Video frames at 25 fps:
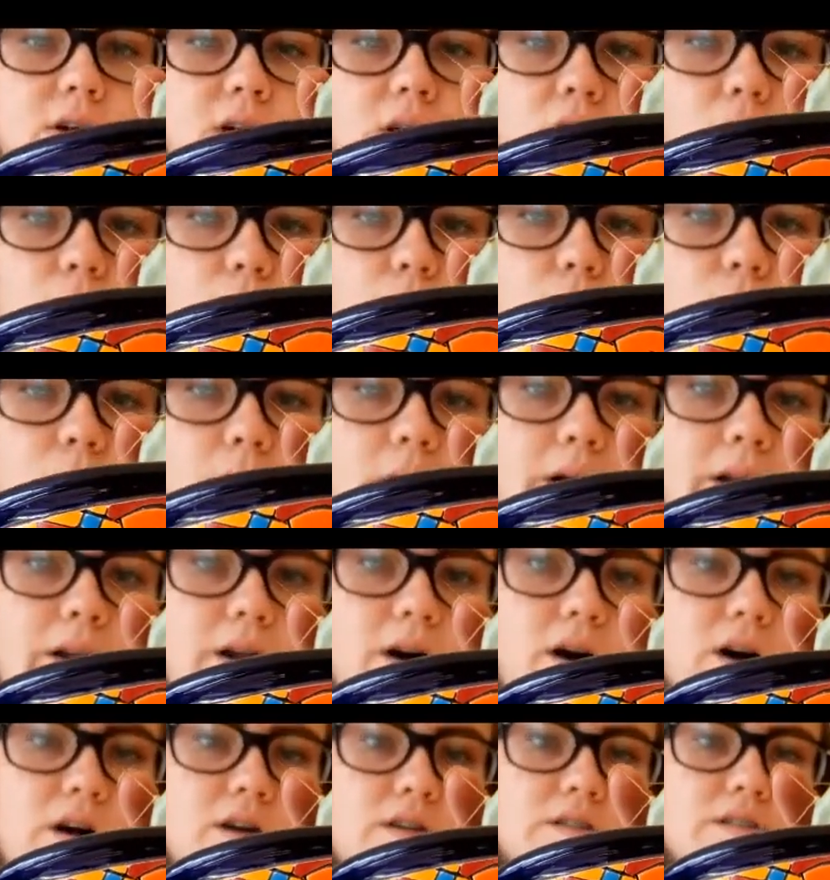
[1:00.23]
what
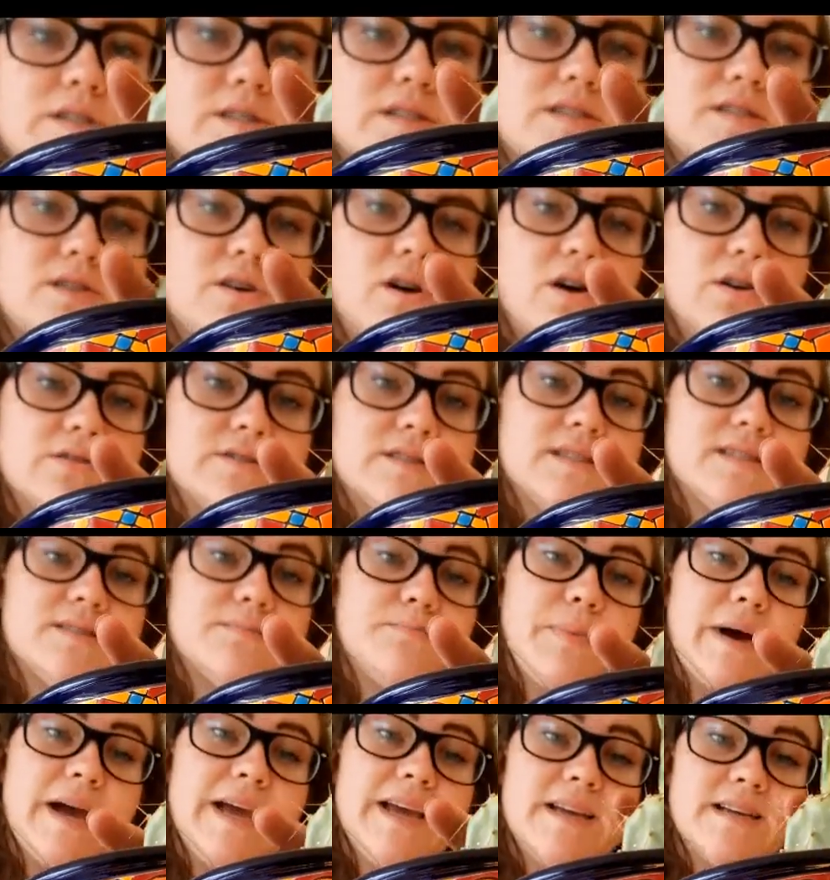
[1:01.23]
are called
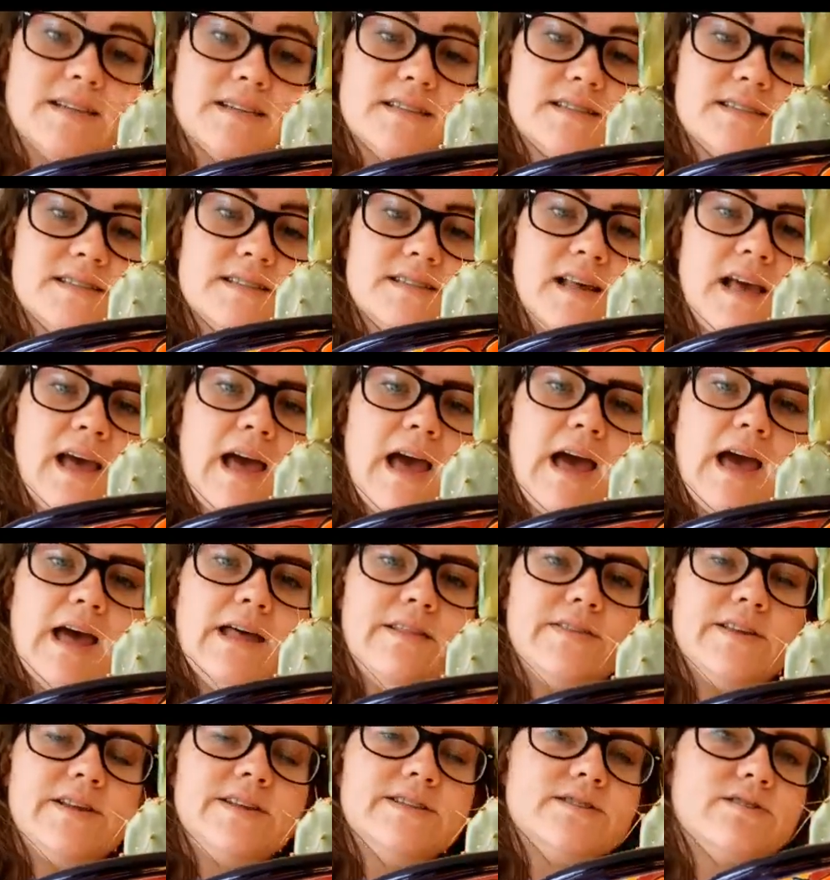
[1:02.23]
spikes, and
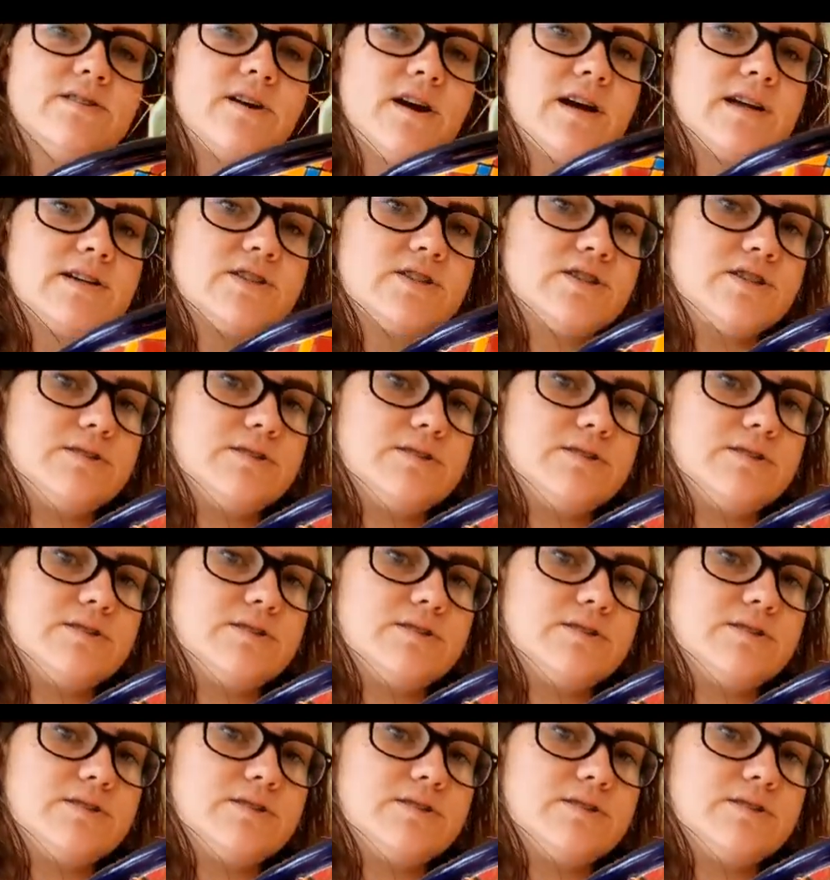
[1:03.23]
these are actually